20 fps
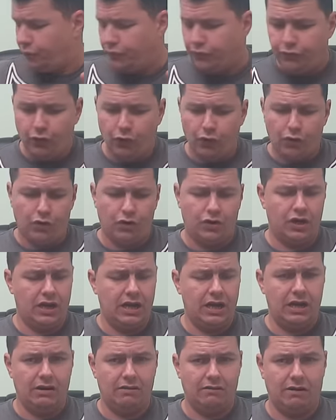4
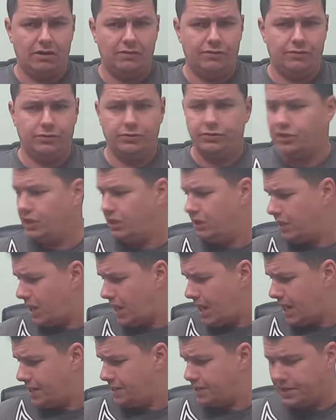air rifles here
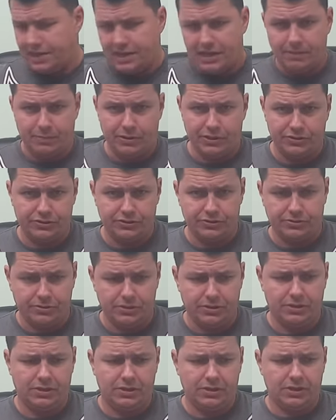and an air pistol,
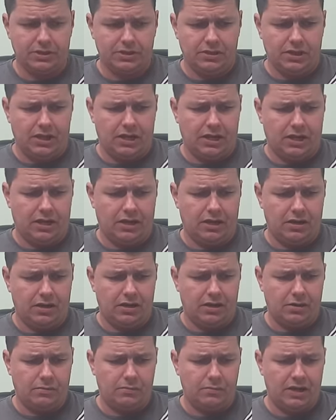
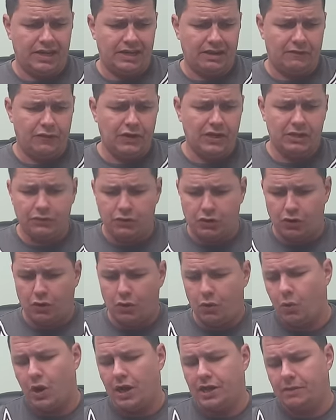and I think I've got
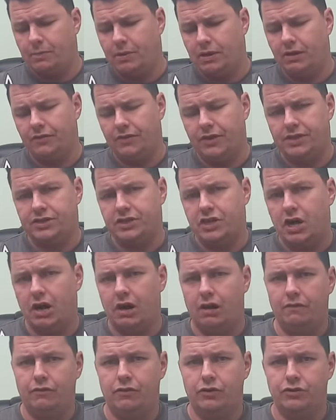quite a bit of this
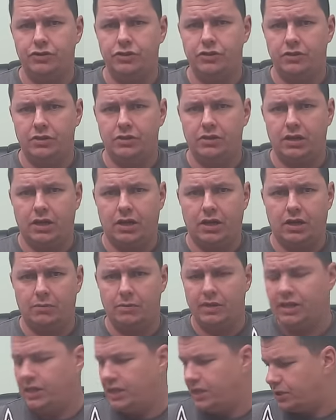covered.
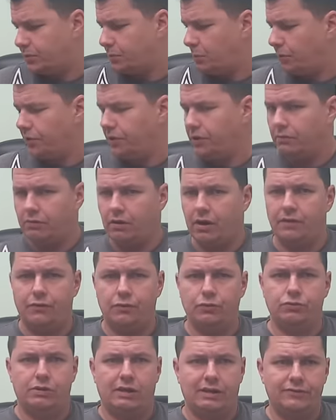At least one of the
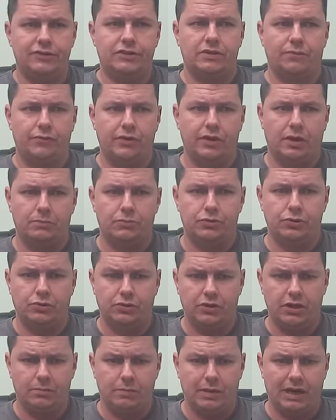rifles will have something I'm
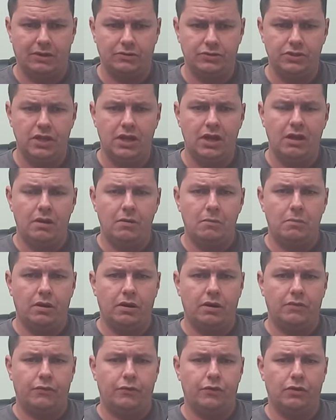talking about,
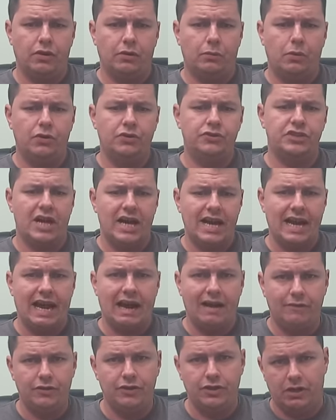but for the ones that I
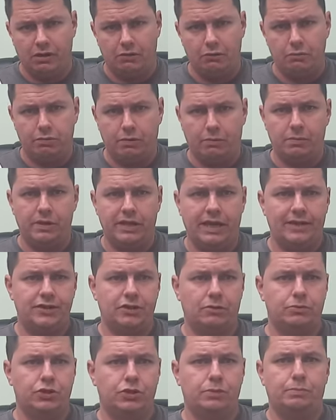haven't, I will probably end
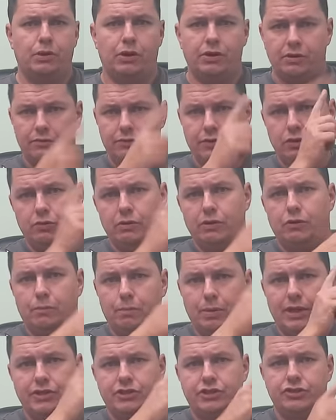up just putting a few little
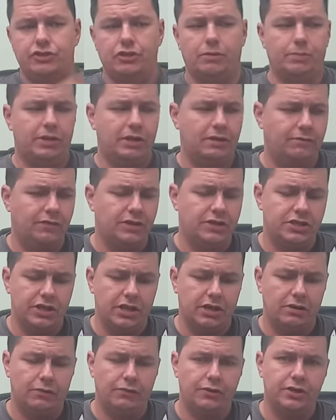pictures up in the
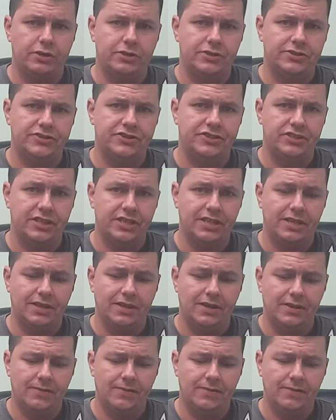video for you to see.